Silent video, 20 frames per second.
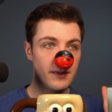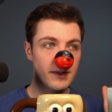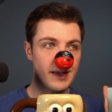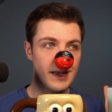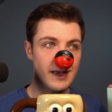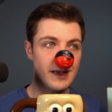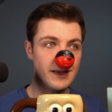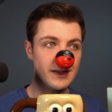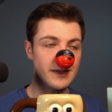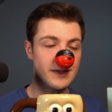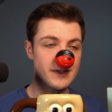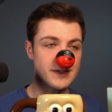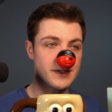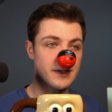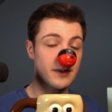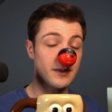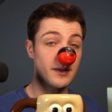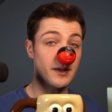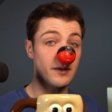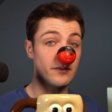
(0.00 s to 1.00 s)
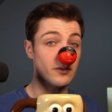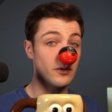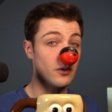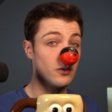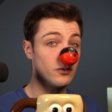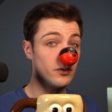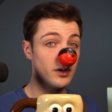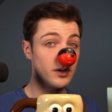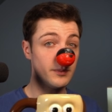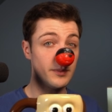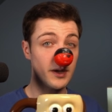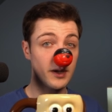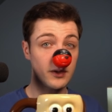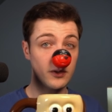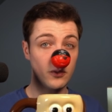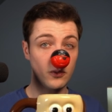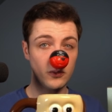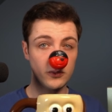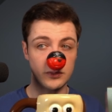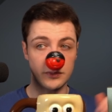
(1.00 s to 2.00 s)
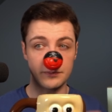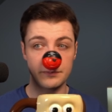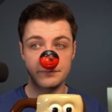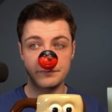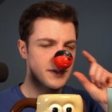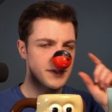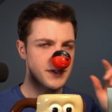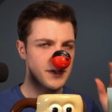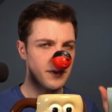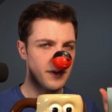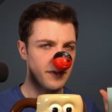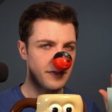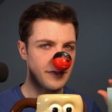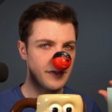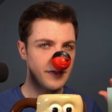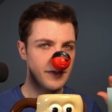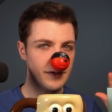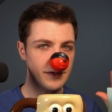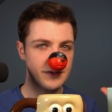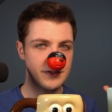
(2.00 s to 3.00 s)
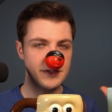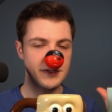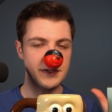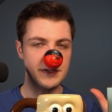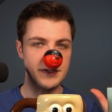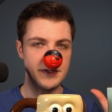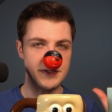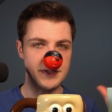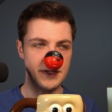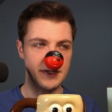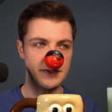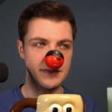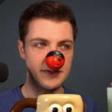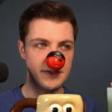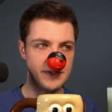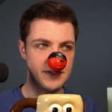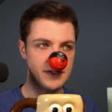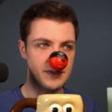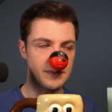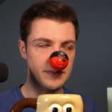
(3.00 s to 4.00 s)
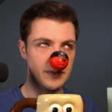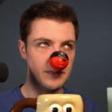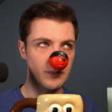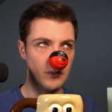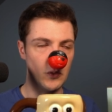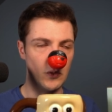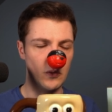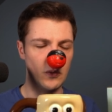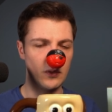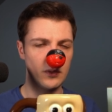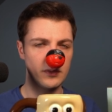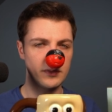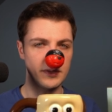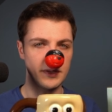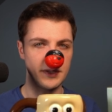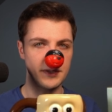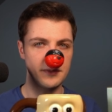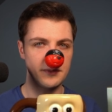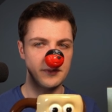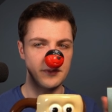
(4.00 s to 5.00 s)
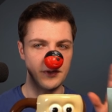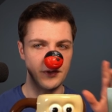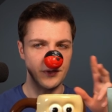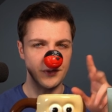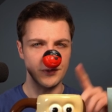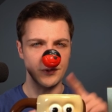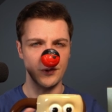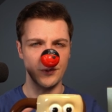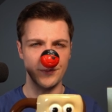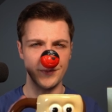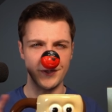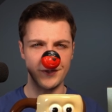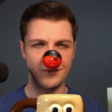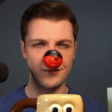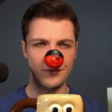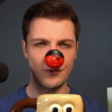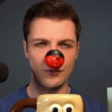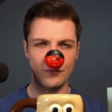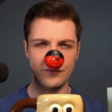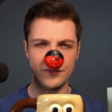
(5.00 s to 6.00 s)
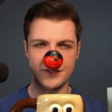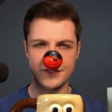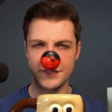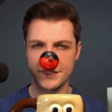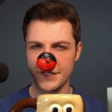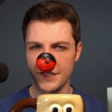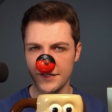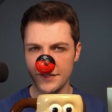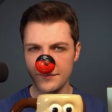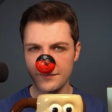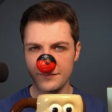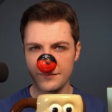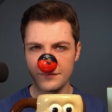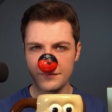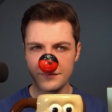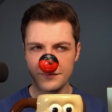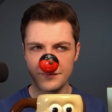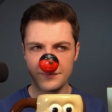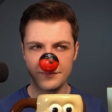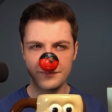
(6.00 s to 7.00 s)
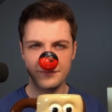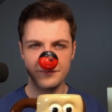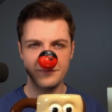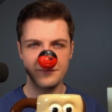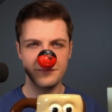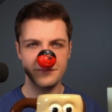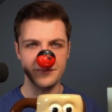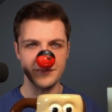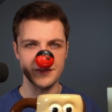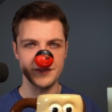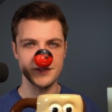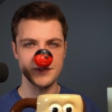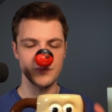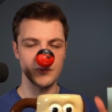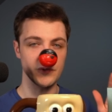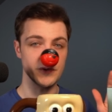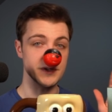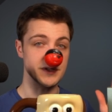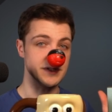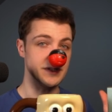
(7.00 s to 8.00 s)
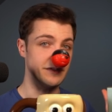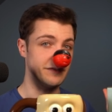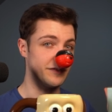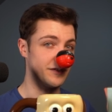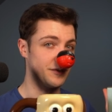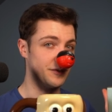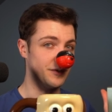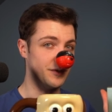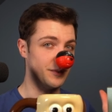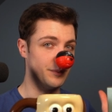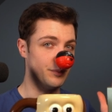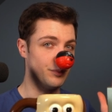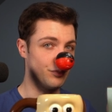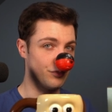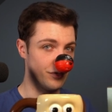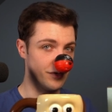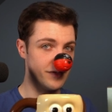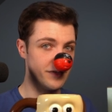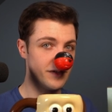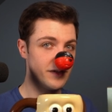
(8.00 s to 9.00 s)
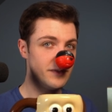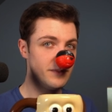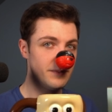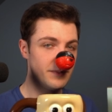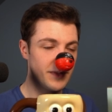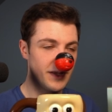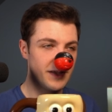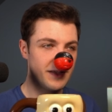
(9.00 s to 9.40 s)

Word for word: And I sound like I've got a really bad cold. So I think they actually designed these to be more like ergonomic over time. This one is difficult to breathe in.